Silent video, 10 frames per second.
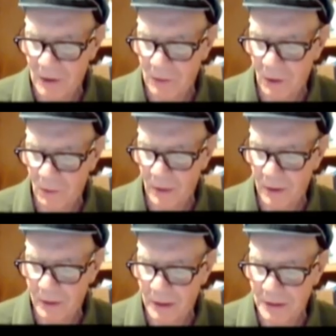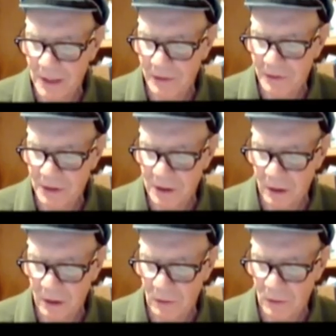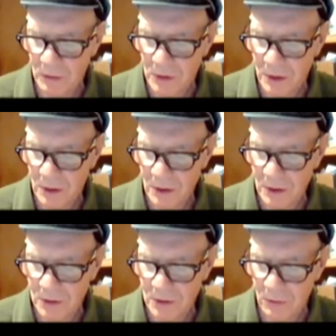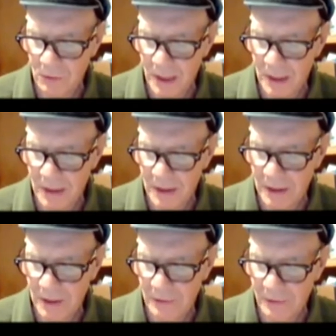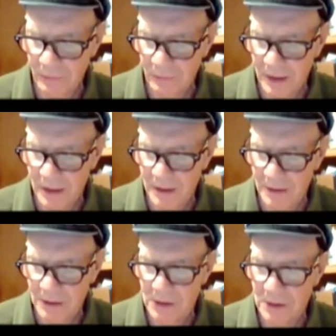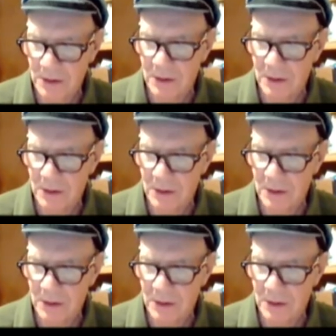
You are wearing death's clothes, so naked under the rains.